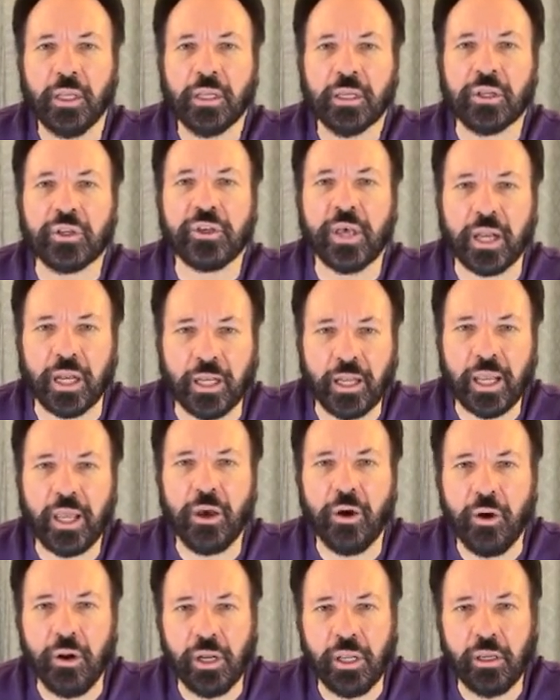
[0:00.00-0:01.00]
Saturday
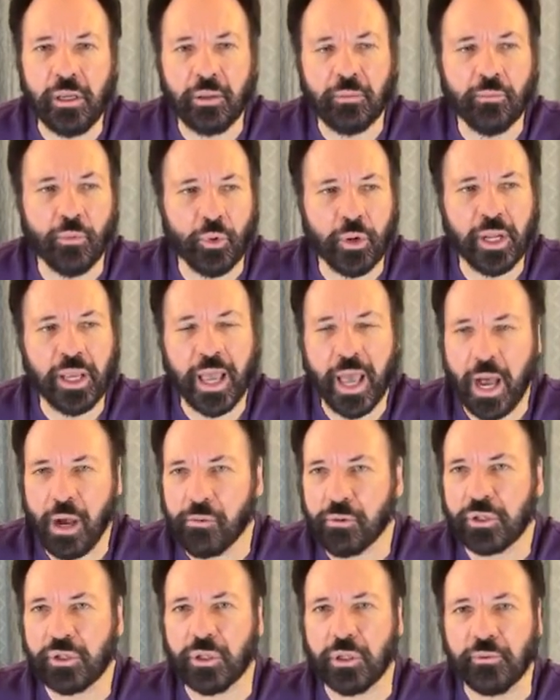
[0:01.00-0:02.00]
early morning
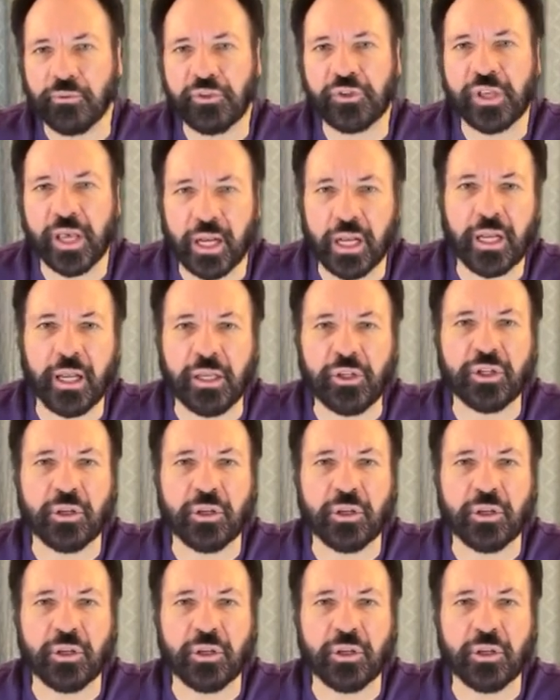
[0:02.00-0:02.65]
hours of Saturday,